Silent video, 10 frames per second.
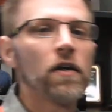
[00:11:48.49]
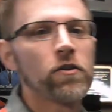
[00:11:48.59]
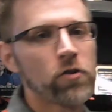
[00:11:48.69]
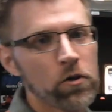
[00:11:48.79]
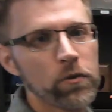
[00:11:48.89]

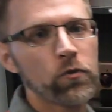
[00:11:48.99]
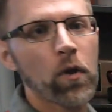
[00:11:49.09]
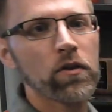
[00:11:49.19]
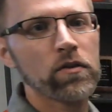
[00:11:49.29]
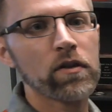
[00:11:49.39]
Determines
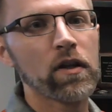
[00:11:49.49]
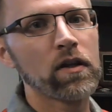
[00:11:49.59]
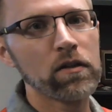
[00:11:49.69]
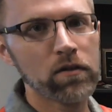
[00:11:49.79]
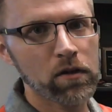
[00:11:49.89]
whether they're
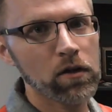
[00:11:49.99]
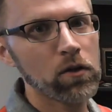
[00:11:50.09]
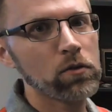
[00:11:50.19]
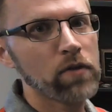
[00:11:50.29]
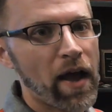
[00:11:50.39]
getting
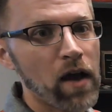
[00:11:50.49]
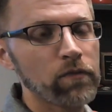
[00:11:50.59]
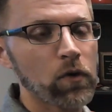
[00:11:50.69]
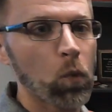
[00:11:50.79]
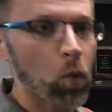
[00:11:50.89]
0, half,
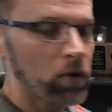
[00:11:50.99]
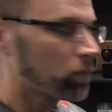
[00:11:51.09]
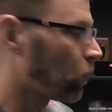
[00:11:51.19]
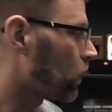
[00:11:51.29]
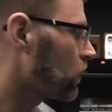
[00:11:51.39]
or 1
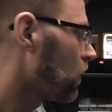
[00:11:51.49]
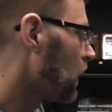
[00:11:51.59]
point.